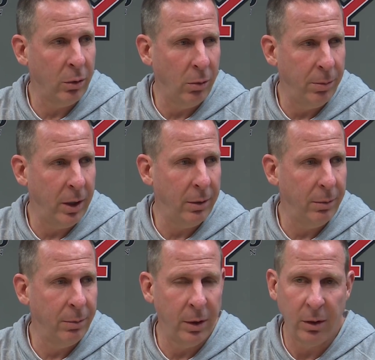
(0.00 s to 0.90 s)
a little bit,
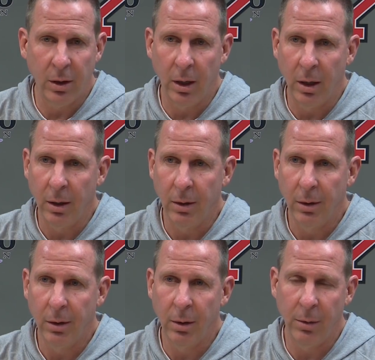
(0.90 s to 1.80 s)
but
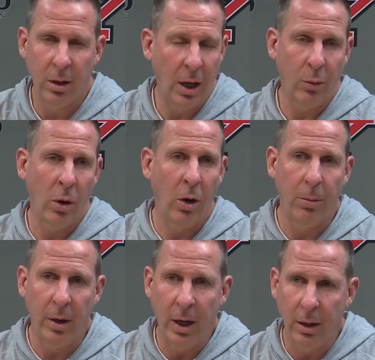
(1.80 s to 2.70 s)
I mean, not well,
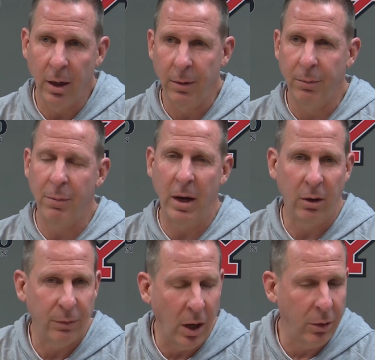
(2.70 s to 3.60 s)
but I met
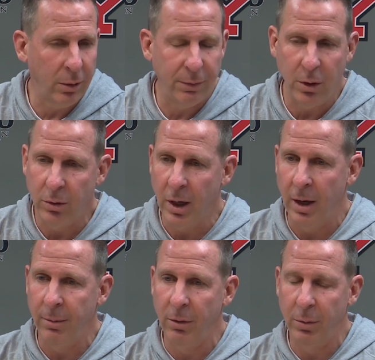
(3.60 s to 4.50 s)
his father a few
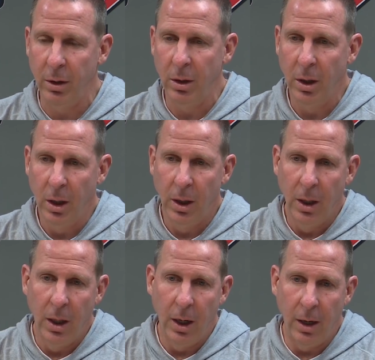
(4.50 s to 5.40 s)
times. But
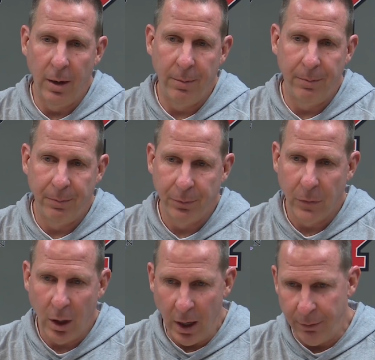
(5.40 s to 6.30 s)

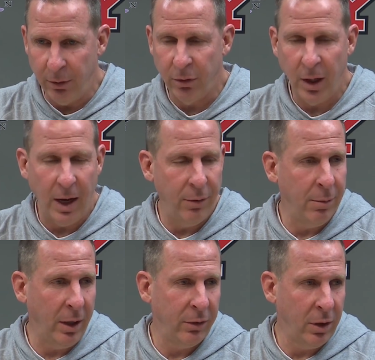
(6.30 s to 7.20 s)
obviously having
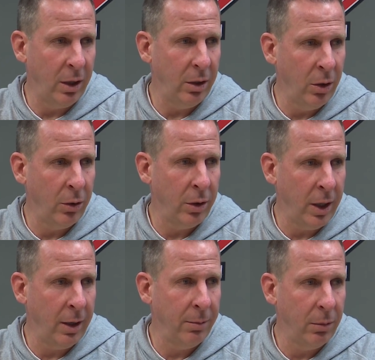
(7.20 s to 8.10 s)
my son at Notre
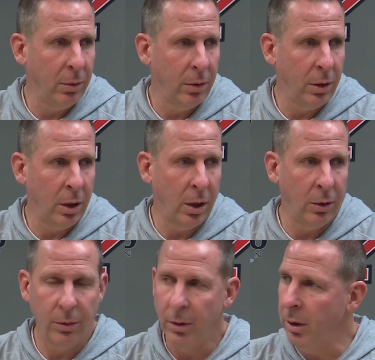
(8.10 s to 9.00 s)
Dame, you
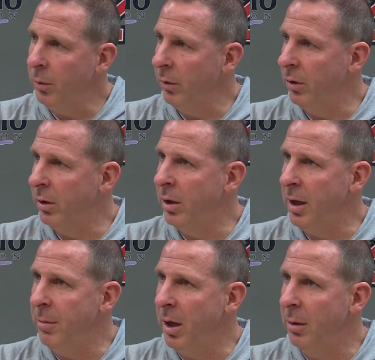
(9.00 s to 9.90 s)
know, he was a
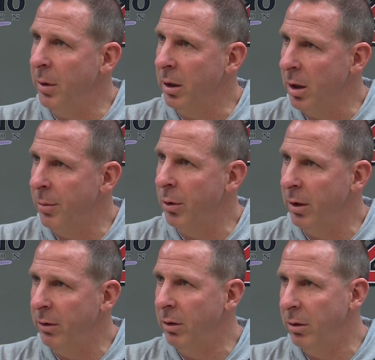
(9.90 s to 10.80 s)
teammate of
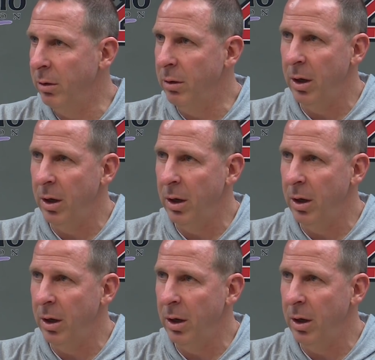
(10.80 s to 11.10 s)
Montgomery's, and